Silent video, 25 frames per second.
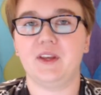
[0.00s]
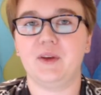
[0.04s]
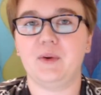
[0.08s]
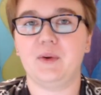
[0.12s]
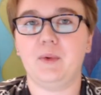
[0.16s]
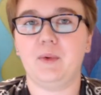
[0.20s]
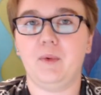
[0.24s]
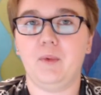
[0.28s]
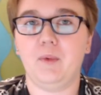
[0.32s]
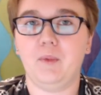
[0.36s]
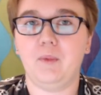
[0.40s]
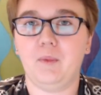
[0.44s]

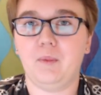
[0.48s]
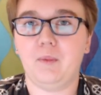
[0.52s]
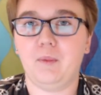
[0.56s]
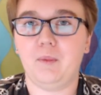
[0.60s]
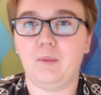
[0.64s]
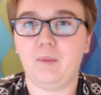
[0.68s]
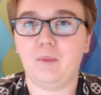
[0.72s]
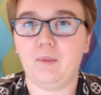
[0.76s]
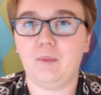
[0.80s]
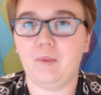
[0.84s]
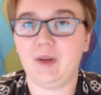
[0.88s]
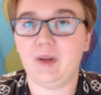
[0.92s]

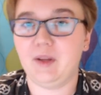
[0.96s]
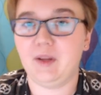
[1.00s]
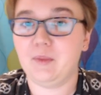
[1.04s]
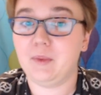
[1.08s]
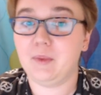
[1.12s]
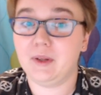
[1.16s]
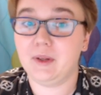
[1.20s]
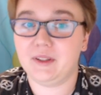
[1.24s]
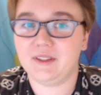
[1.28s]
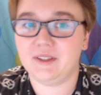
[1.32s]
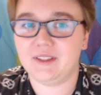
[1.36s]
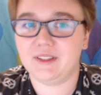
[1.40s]
We
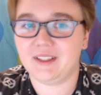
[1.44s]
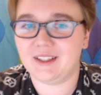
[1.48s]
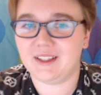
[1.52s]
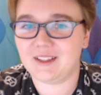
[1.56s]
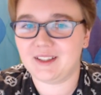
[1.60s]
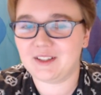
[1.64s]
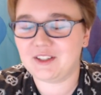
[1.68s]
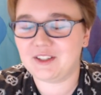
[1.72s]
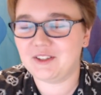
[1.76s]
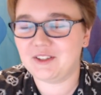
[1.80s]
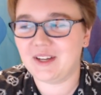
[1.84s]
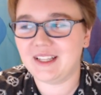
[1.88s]
will
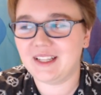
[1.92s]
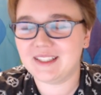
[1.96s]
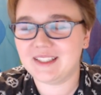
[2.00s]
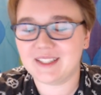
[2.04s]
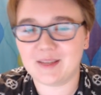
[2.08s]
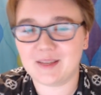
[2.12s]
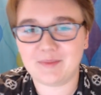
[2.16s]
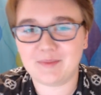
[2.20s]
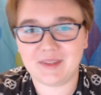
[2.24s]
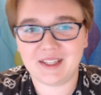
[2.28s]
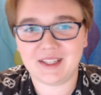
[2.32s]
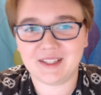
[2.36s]
create
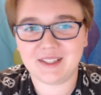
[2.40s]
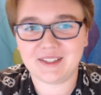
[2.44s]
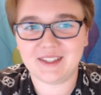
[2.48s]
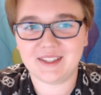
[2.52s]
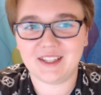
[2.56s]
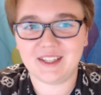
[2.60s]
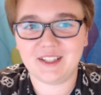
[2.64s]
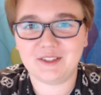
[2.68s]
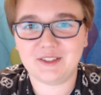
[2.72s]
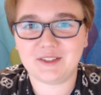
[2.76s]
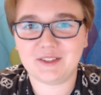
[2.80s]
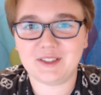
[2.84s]
something so
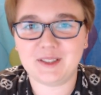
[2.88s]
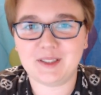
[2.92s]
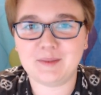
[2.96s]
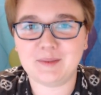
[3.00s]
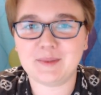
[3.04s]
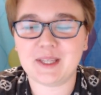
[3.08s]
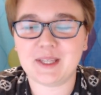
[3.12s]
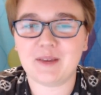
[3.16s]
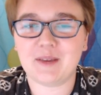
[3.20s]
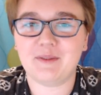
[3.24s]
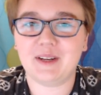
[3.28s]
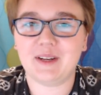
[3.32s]
that your
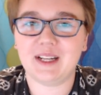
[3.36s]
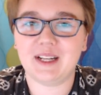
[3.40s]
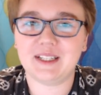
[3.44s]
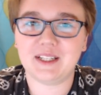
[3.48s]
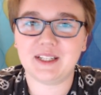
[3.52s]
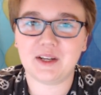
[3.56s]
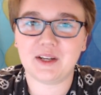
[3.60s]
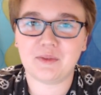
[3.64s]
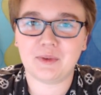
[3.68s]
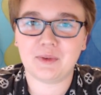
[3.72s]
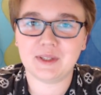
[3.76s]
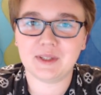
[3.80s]
teams have an
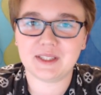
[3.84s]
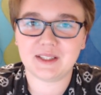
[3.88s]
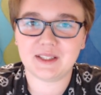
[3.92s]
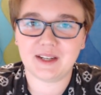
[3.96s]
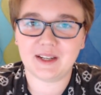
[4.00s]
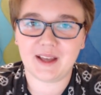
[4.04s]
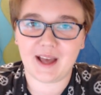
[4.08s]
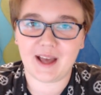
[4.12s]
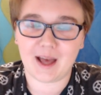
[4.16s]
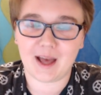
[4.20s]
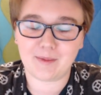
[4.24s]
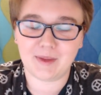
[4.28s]
idea of what's going
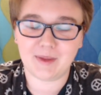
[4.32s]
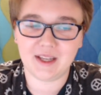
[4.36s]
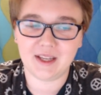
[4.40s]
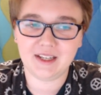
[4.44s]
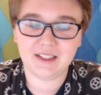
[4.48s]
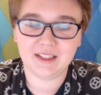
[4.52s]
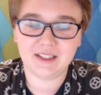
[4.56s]
to happen.